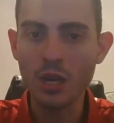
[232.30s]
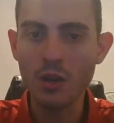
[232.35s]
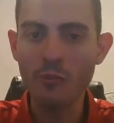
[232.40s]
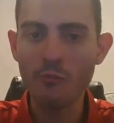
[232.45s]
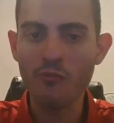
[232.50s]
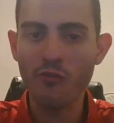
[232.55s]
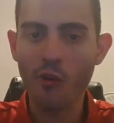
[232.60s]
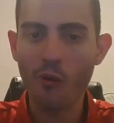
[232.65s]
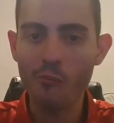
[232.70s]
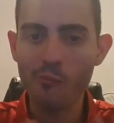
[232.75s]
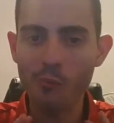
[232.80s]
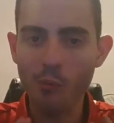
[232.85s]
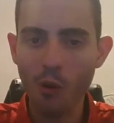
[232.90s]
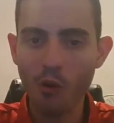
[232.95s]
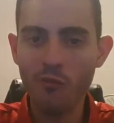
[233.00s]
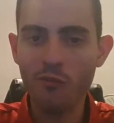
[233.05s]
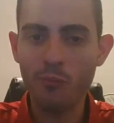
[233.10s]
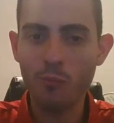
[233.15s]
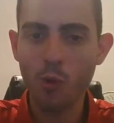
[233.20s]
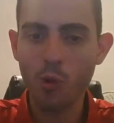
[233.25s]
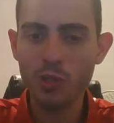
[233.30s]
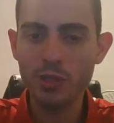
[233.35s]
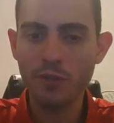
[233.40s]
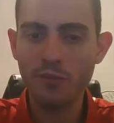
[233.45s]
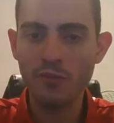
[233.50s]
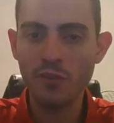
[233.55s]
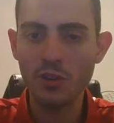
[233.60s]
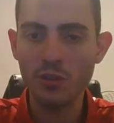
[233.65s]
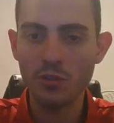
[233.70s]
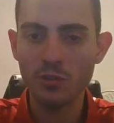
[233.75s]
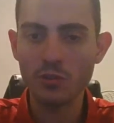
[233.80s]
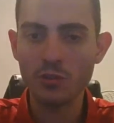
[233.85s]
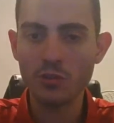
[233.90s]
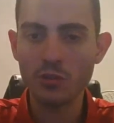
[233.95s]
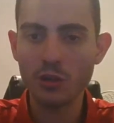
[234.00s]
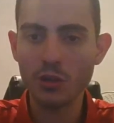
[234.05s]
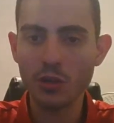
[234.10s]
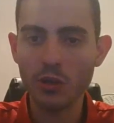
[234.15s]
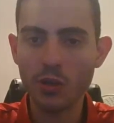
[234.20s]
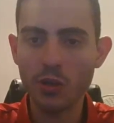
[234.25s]
from both point of views,
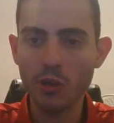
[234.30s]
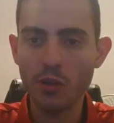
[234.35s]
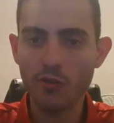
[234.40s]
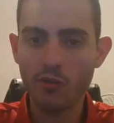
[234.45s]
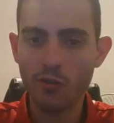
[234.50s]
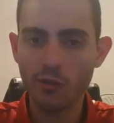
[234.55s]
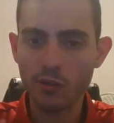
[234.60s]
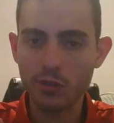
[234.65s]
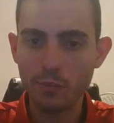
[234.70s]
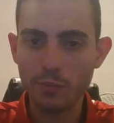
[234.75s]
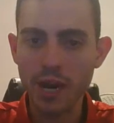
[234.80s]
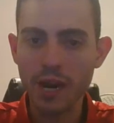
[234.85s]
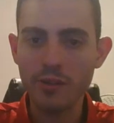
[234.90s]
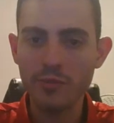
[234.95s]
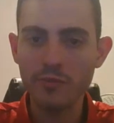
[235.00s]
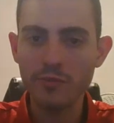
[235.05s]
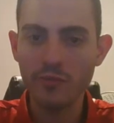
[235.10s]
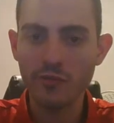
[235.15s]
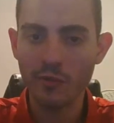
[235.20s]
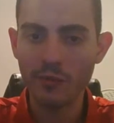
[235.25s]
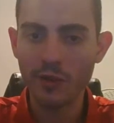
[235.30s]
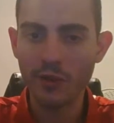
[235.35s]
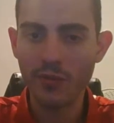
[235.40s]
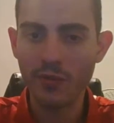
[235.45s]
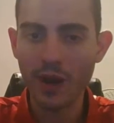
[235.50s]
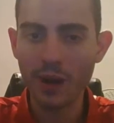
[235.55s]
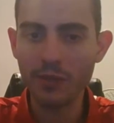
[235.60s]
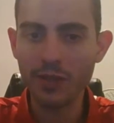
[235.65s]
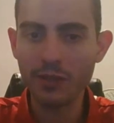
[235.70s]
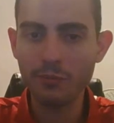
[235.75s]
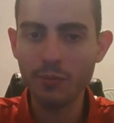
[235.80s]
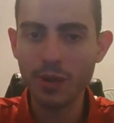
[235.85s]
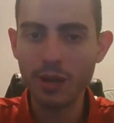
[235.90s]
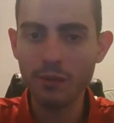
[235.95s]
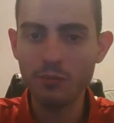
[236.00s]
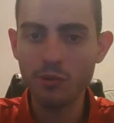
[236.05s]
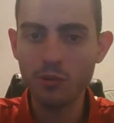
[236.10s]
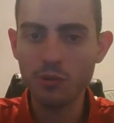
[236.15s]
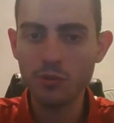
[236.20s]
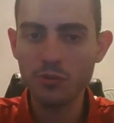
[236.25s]
from the parent, from the family
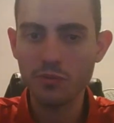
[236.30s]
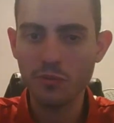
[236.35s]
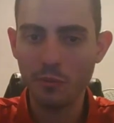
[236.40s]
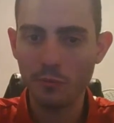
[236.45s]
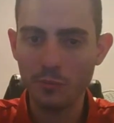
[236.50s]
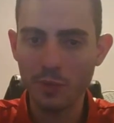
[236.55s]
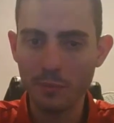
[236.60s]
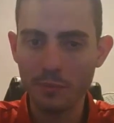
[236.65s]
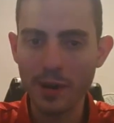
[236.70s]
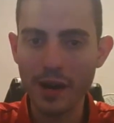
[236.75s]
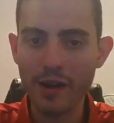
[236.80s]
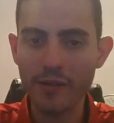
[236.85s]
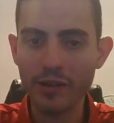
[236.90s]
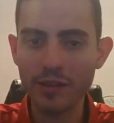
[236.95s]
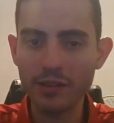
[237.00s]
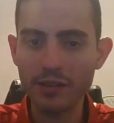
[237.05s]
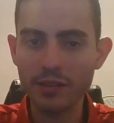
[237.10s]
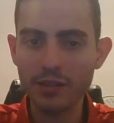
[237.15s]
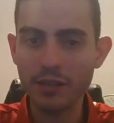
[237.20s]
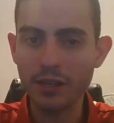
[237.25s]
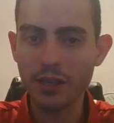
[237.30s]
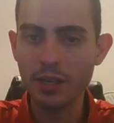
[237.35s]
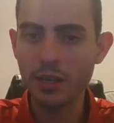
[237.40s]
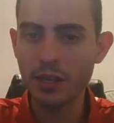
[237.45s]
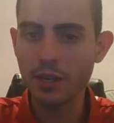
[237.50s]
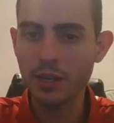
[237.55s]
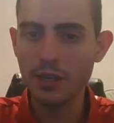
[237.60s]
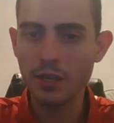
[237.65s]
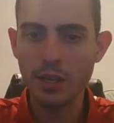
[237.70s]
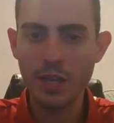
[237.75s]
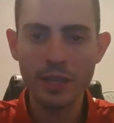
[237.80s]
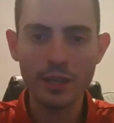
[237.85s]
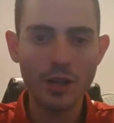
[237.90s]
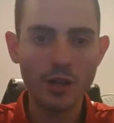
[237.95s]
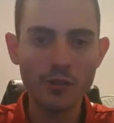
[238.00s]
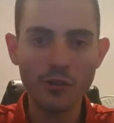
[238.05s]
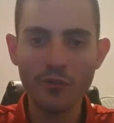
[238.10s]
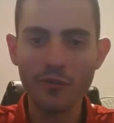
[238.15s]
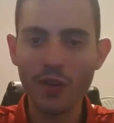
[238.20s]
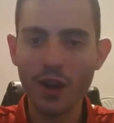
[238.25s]
members, from the parents, and
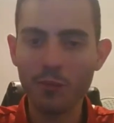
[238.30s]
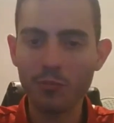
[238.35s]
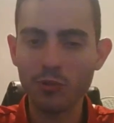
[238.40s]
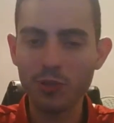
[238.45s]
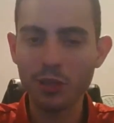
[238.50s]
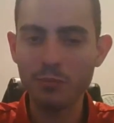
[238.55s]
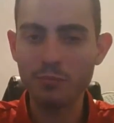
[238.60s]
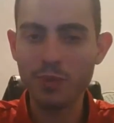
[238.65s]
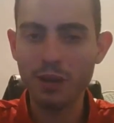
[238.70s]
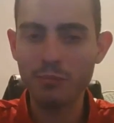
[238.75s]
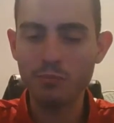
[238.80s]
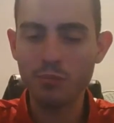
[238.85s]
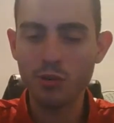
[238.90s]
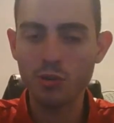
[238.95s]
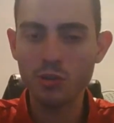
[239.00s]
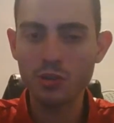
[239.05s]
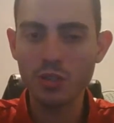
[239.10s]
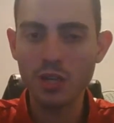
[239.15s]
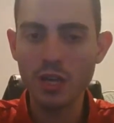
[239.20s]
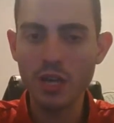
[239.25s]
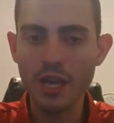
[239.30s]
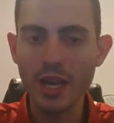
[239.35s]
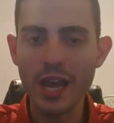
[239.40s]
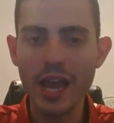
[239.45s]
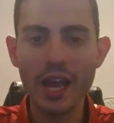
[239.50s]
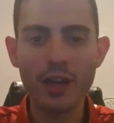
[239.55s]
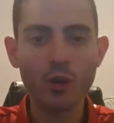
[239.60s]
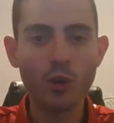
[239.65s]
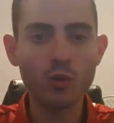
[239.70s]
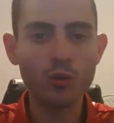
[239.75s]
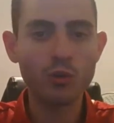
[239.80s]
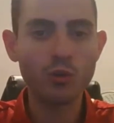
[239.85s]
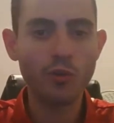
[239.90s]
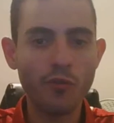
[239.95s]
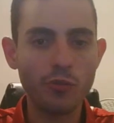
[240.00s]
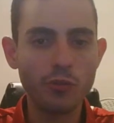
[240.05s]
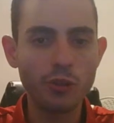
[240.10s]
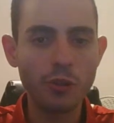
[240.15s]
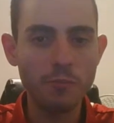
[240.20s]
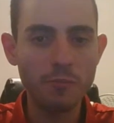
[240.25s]
other family members, and also
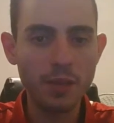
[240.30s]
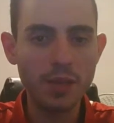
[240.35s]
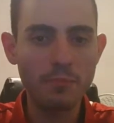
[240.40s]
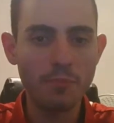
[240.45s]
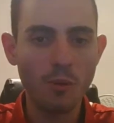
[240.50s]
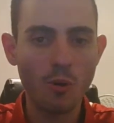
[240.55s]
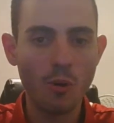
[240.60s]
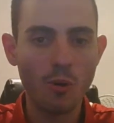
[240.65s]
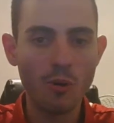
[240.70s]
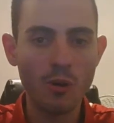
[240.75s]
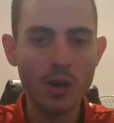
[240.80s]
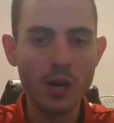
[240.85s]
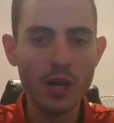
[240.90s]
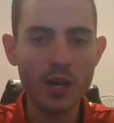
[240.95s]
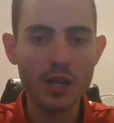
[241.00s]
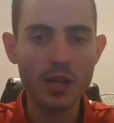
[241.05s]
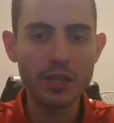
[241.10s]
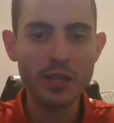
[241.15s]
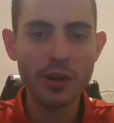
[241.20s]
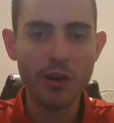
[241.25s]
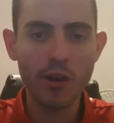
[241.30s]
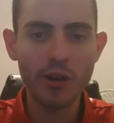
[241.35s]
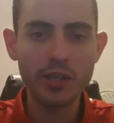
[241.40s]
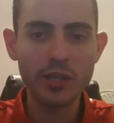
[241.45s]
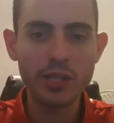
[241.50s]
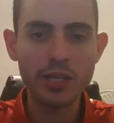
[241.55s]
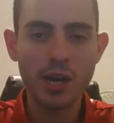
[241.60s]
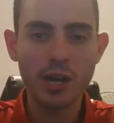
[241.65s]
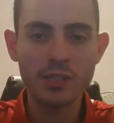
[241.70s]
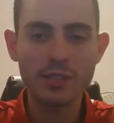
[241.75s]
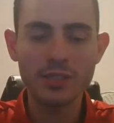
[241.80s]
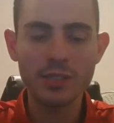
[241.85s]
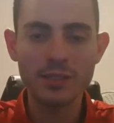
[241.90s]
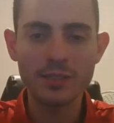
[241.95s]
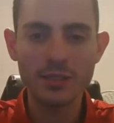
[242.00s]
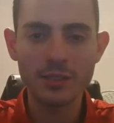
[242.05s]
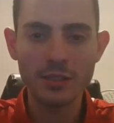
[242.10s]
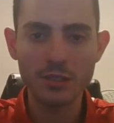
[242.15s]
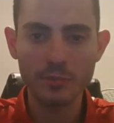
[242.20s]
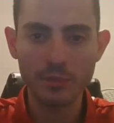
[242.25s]
the people that are in the
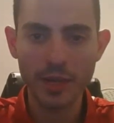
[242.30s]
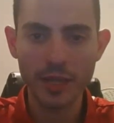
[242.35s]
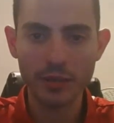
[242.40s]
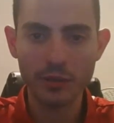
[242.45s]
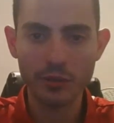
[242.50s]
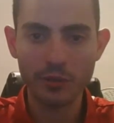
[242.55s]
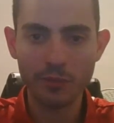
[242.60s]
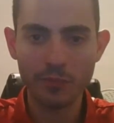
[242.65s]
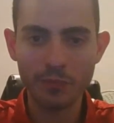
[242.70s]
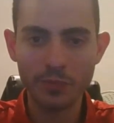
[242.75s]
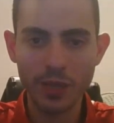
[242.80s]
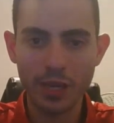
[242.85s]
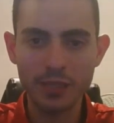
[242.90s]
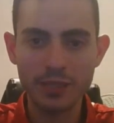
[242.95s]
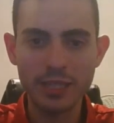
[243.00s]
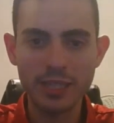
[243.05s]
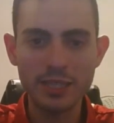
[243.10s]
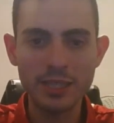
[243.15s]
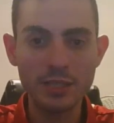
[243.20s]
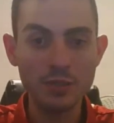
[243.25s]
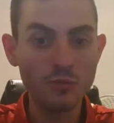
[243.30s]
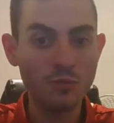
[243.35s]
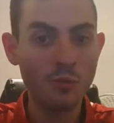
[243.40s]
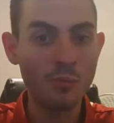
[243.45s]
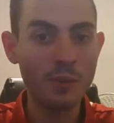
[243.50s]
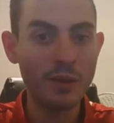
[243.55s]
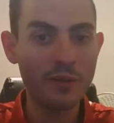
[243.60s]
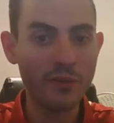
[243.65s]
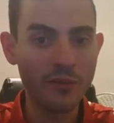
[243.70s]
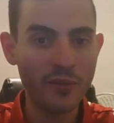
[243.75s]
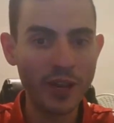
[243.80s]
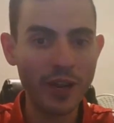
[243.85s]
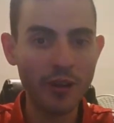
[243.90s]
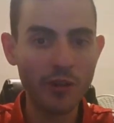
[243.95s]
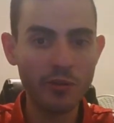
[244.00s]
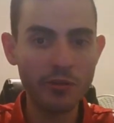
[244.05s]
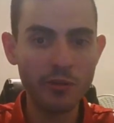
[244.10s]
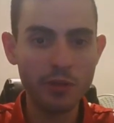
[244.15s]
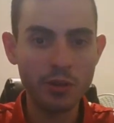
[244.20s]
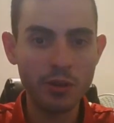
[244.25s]
autism spectrum. I think this will be
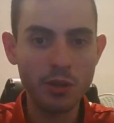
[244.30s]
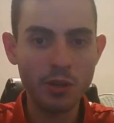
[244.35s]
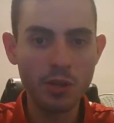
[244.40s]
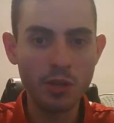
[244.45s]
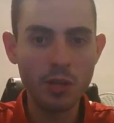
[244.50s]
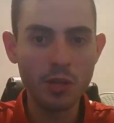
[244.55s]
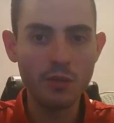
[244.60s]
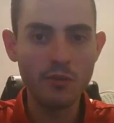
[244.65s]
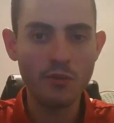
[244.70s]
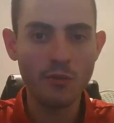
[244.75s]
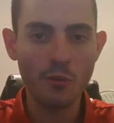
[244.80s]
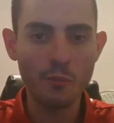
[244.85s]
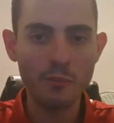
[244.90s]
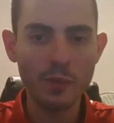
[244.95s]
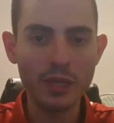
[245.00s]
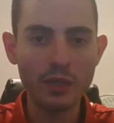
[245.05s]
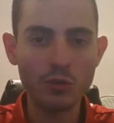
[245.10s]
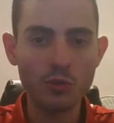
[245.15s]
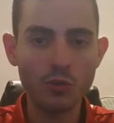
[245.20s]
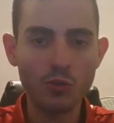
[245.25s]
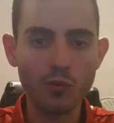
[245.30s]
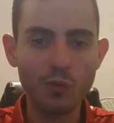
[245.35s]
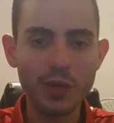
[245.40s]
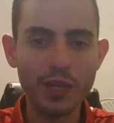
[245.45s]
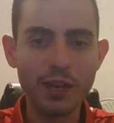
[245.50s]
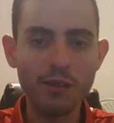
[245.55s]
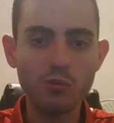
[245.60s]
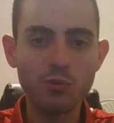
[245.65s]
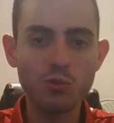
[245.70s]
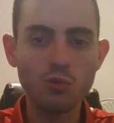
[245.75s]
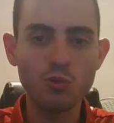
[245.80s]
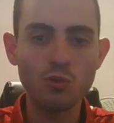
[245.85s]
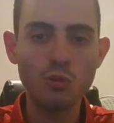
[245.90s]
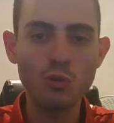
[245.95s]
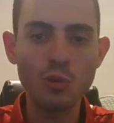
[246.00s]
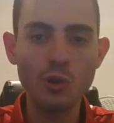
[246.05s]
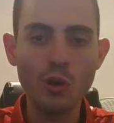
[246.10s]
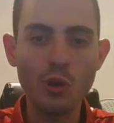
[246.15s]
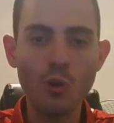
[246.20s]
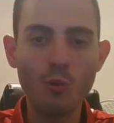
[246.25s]
fair for me to be able to
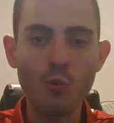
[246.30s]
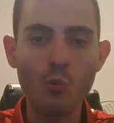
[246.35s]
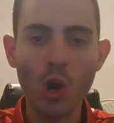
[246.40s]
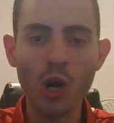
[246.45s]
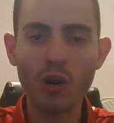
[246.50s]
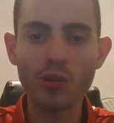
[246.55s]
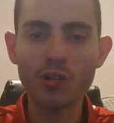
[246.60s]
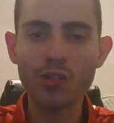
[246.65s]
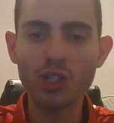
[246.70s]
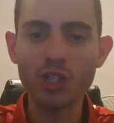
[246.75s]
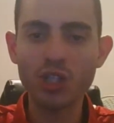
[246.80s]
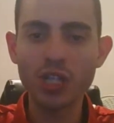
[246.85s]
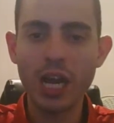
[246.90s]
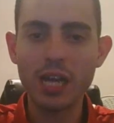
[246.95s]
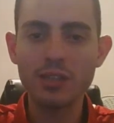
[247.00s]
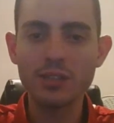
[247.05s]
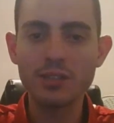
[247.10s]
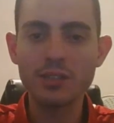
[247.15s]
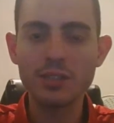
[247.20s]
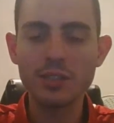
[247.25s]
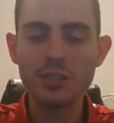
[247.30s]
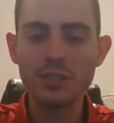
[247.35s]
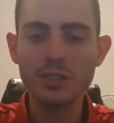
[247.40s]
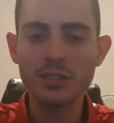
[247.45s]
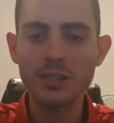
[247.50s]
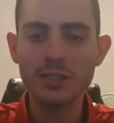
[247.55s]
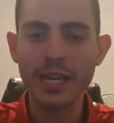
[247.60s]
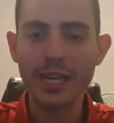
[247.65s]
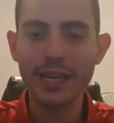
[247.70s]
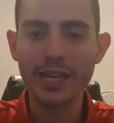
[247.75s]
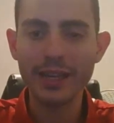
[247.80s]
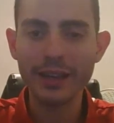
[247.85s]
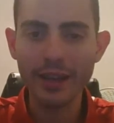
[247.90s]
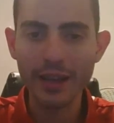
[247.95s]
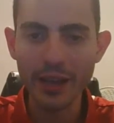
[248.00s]
know what are the challenges that,